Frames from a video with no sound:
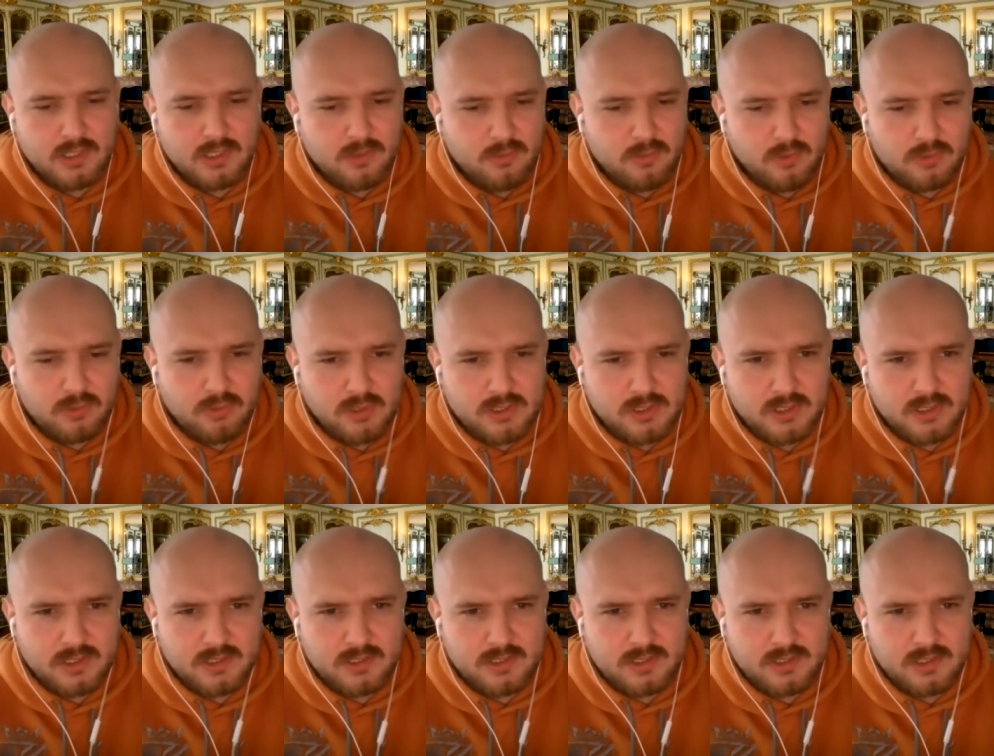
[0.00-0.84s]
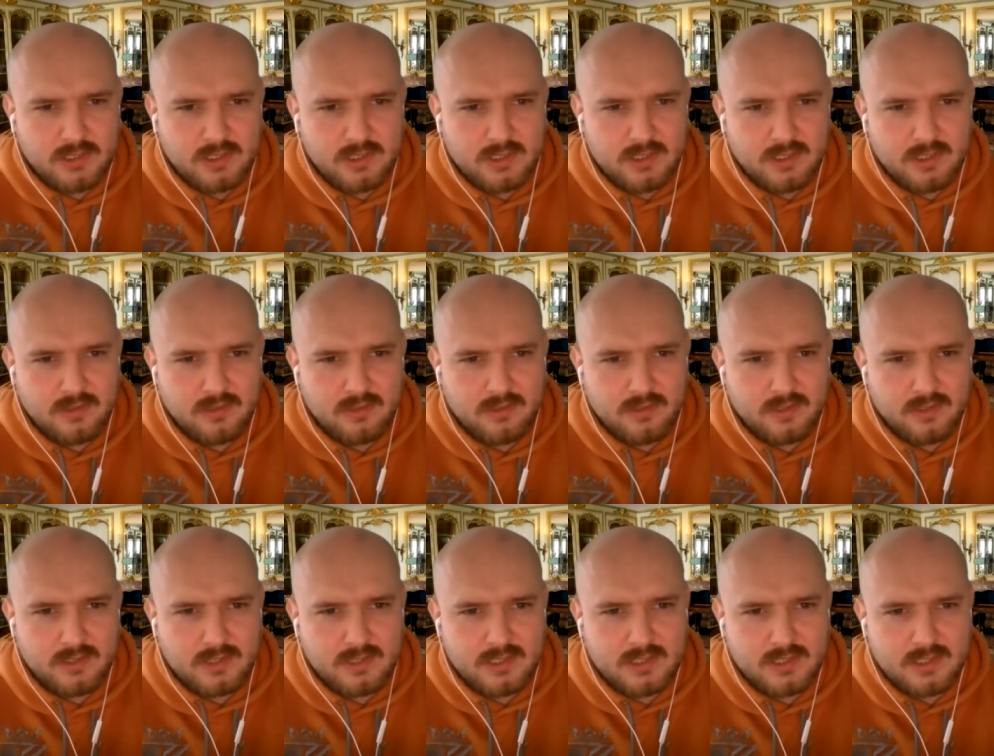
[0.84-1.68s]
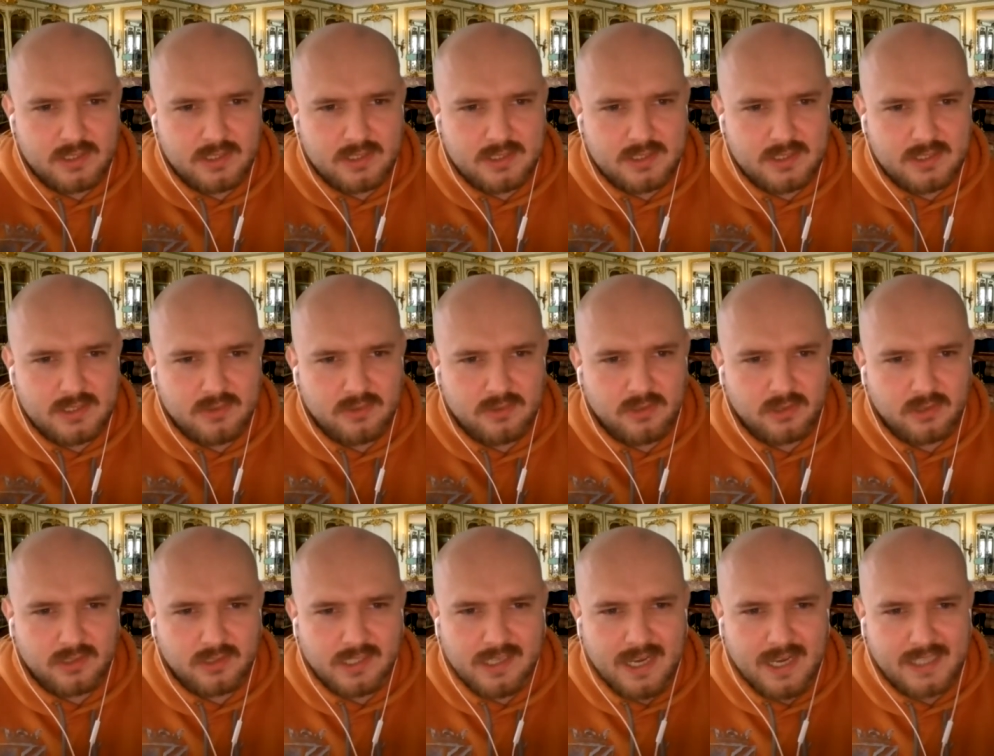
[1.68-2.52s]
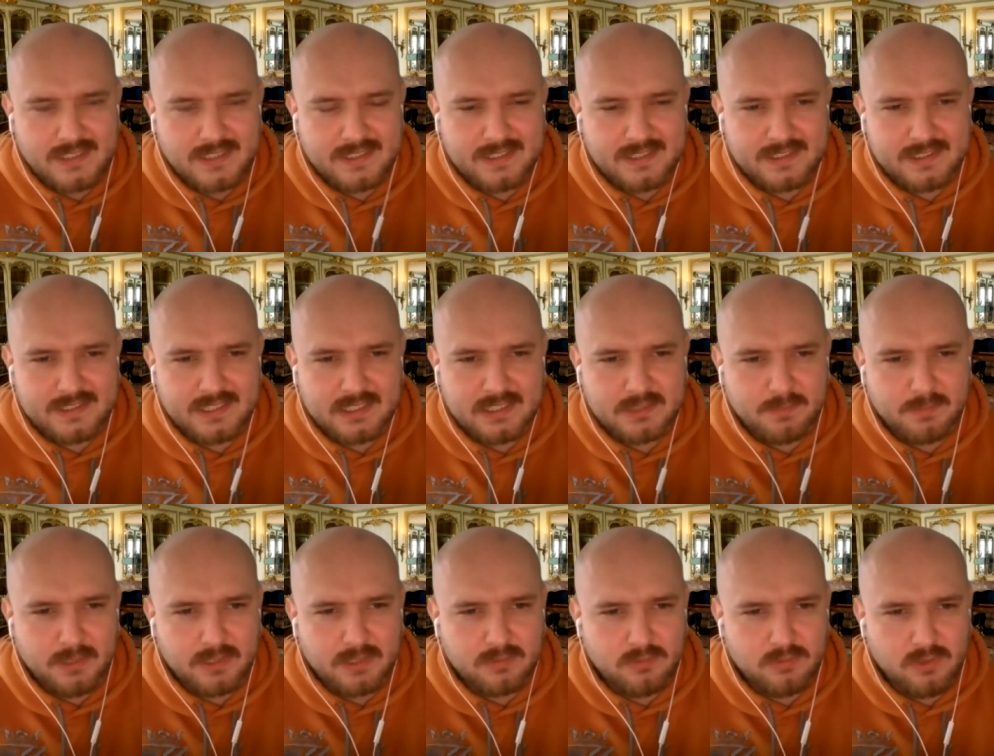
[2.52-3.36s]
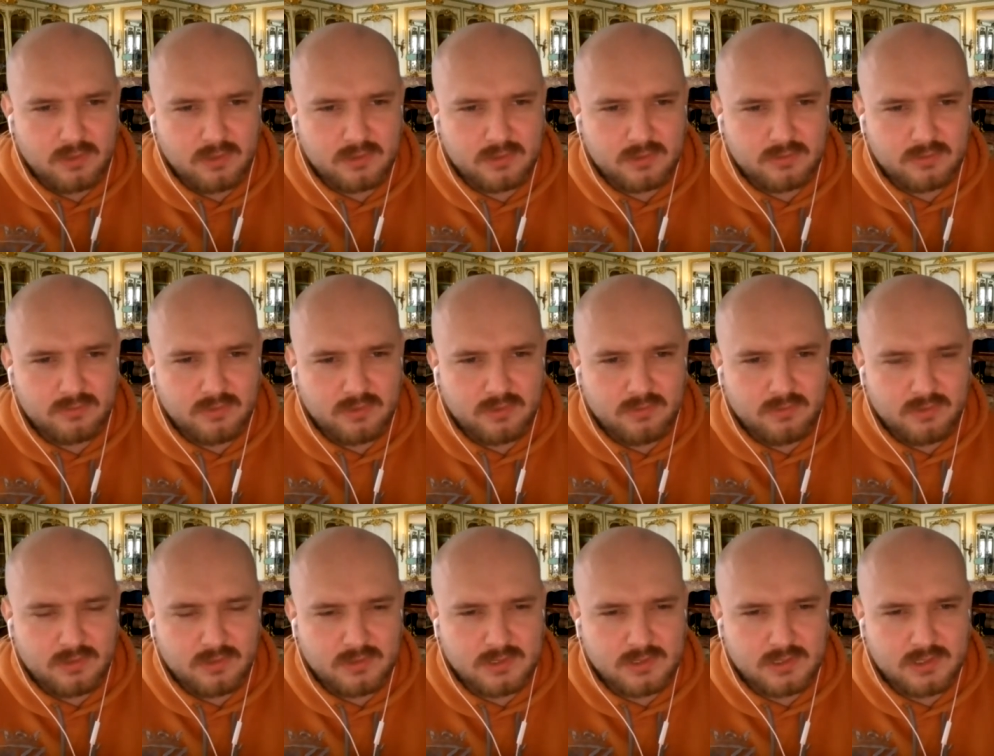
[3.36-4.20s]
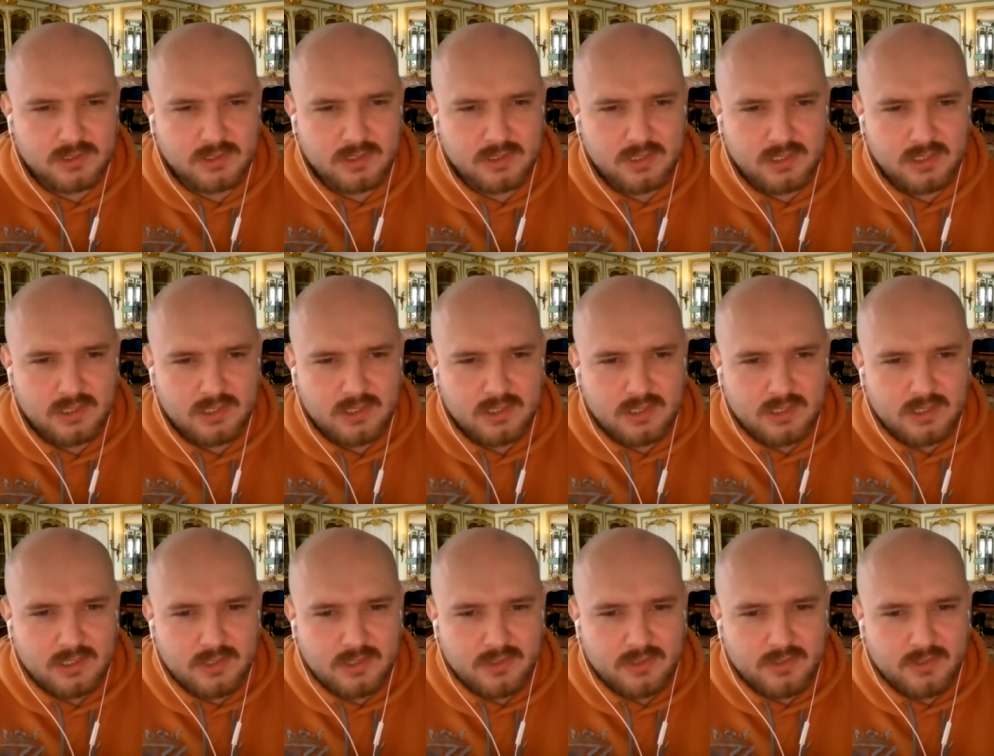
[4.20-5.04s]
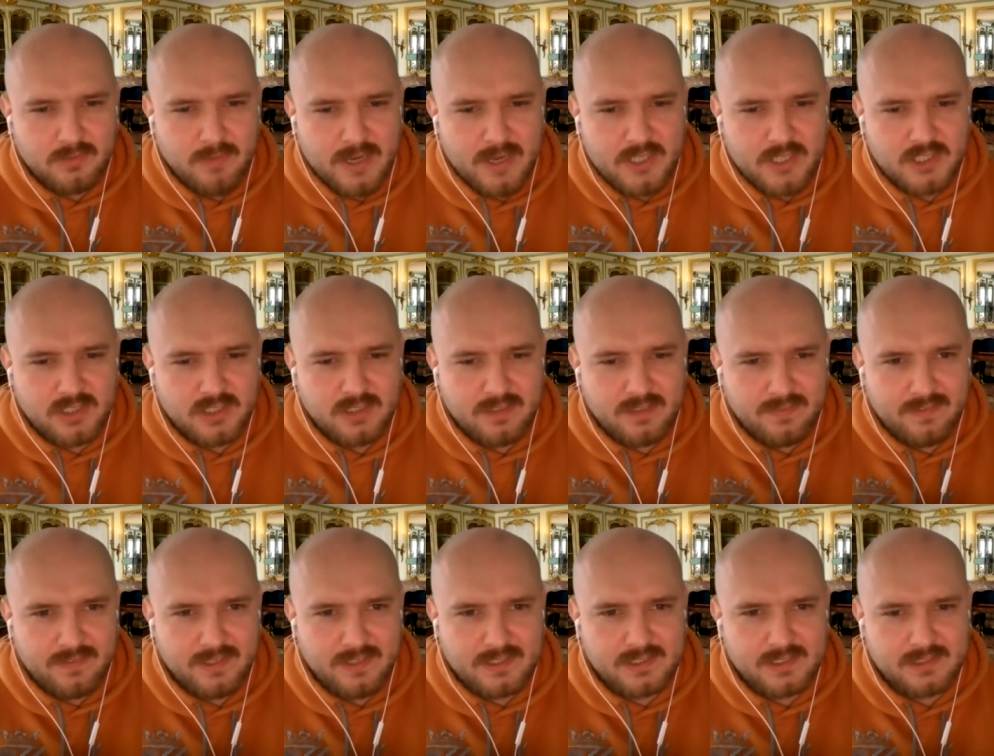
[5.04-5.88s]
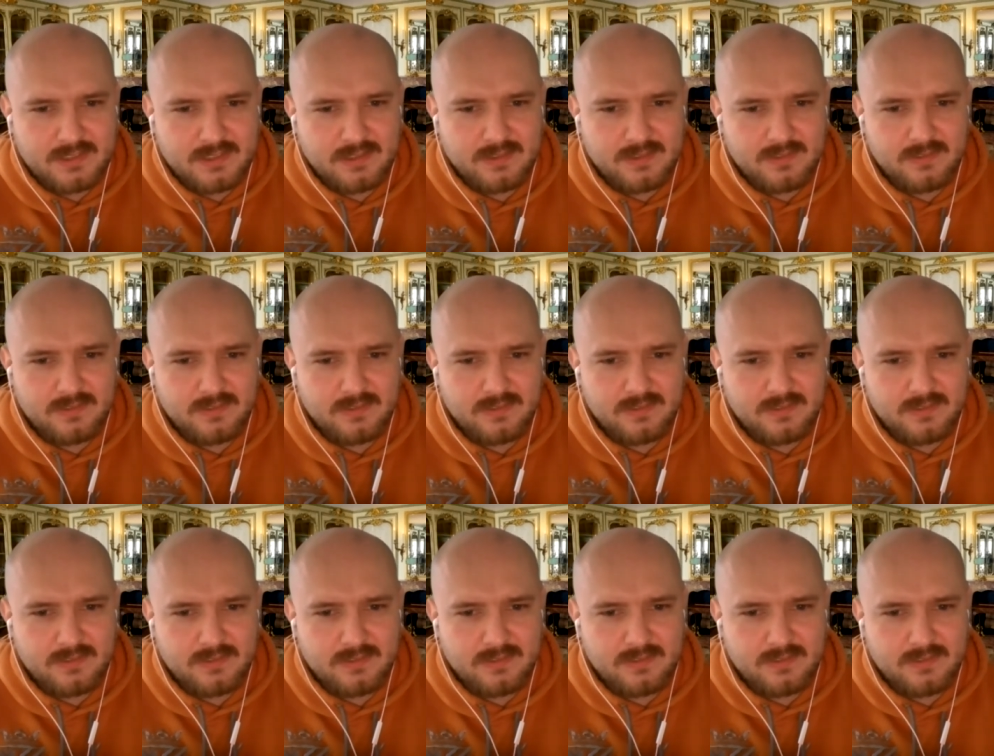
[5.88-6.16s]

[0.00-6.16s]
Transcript: What was it? Uh, it's it's not Elasticsearch, but what what was it? You mentioned the Are you